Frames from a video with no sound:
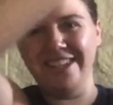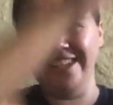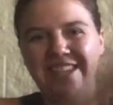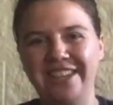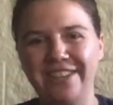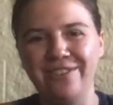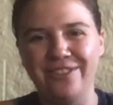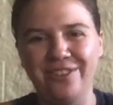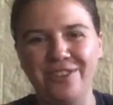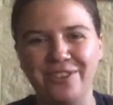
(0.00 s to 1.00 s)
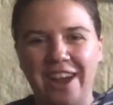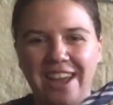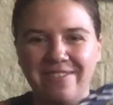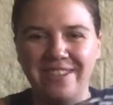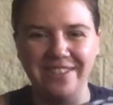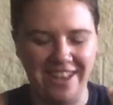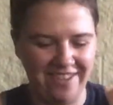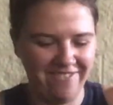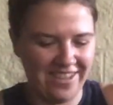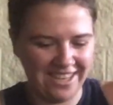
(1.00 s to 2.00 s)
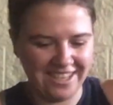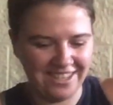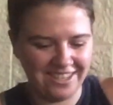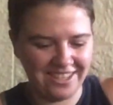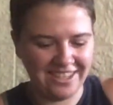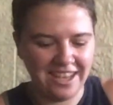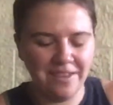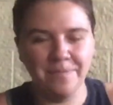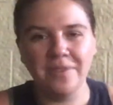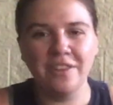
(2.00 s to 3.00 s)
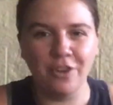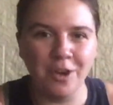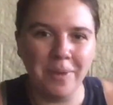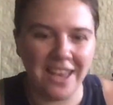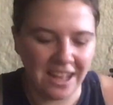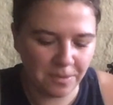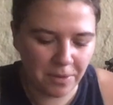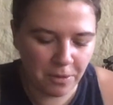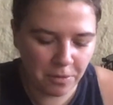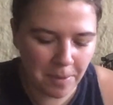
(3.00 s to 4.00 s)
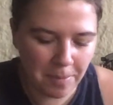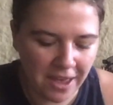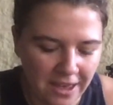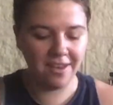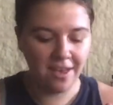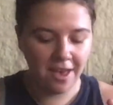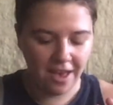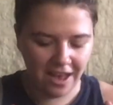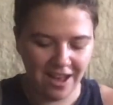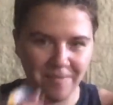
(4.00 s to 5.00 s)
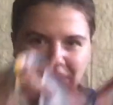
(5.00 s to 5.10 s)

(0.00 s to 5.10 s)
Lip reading: cute striped, like vintage. Sorry, my cat's playing with my mic. But